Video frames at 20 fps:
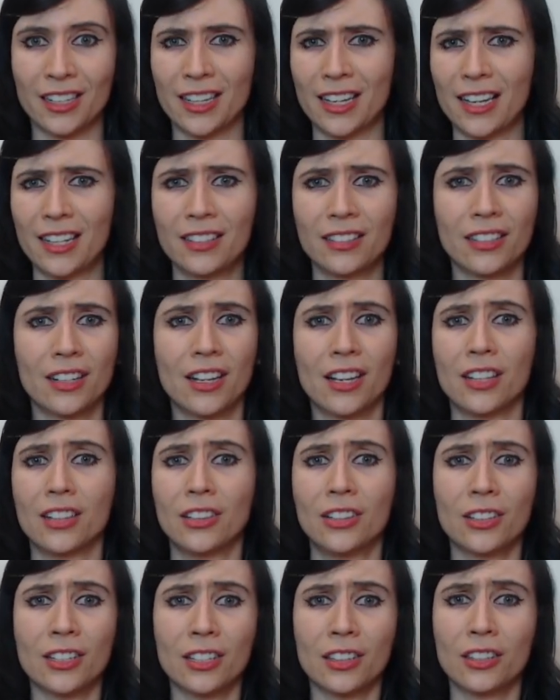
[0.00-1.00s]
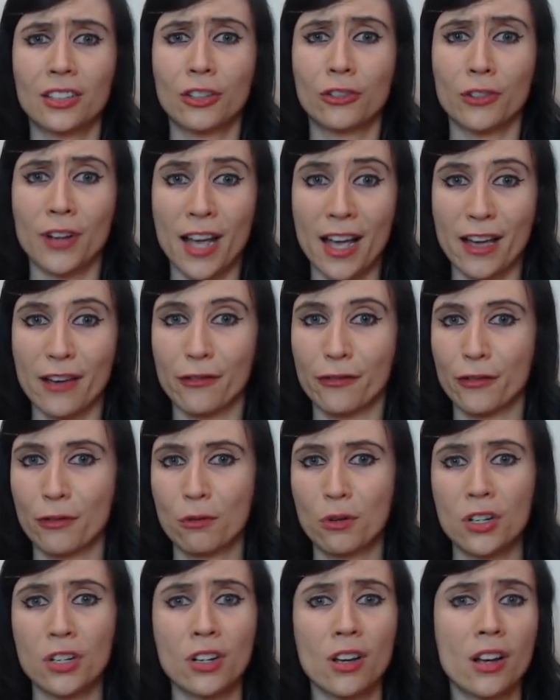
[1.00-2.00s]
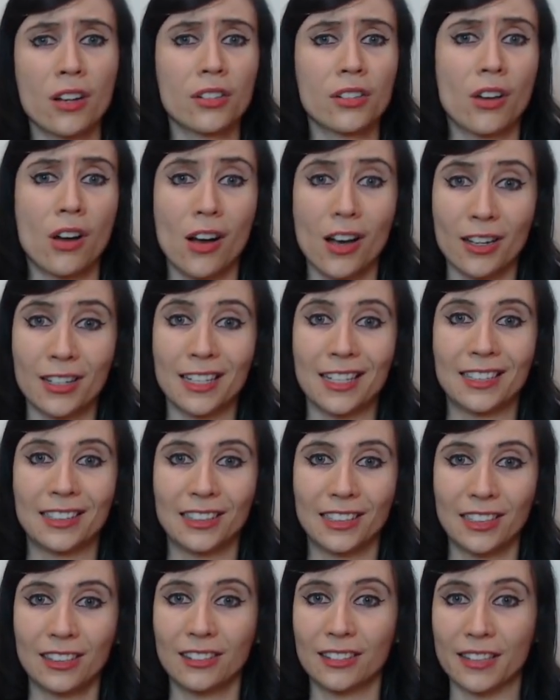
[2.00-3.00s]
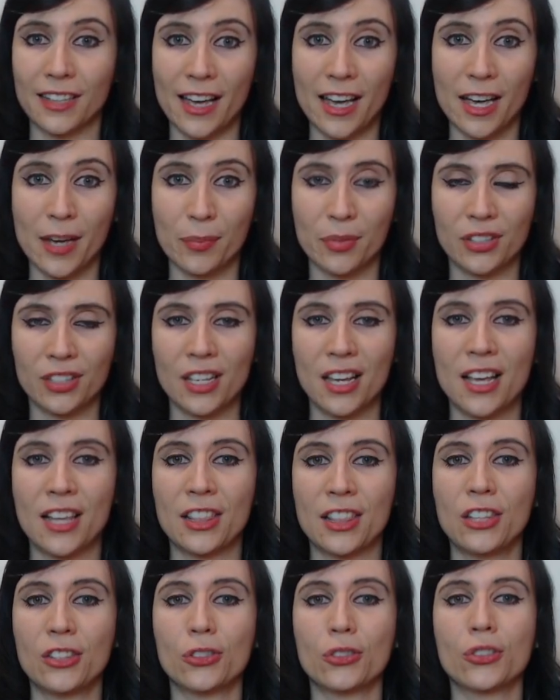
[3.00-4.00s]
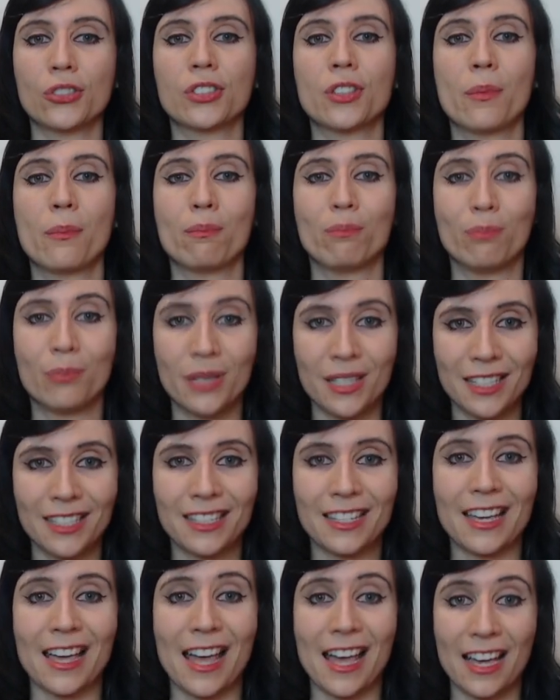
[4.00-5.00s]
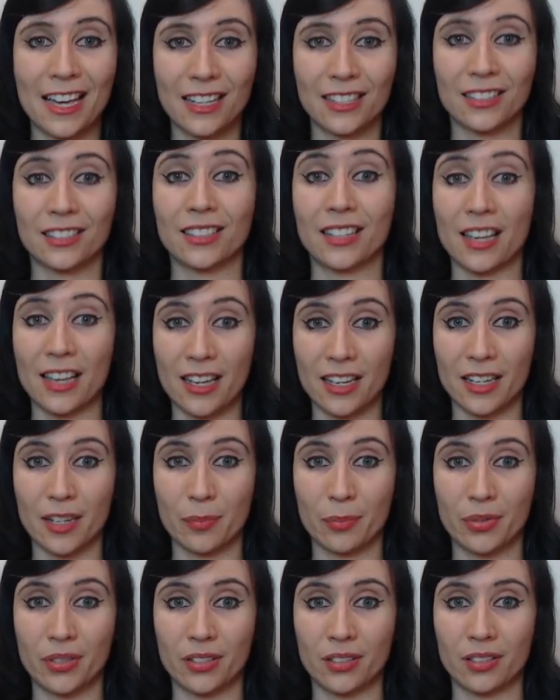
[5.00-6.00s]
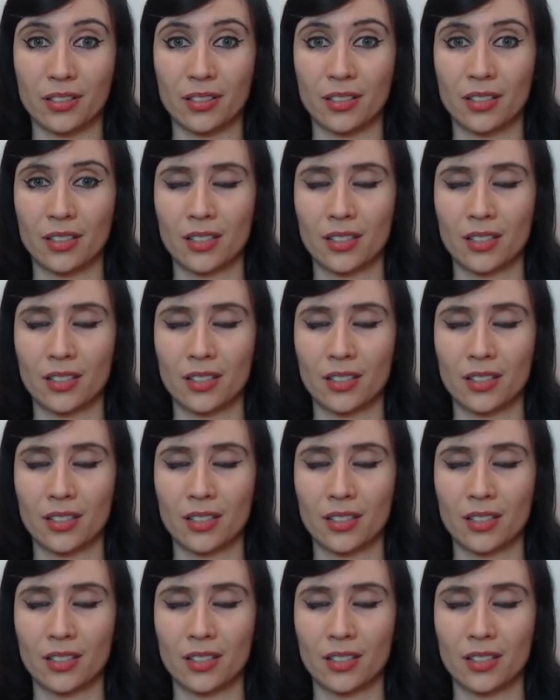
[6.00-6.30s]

And look at the graph. We're not talking little gaps. These are some big-ass gaps.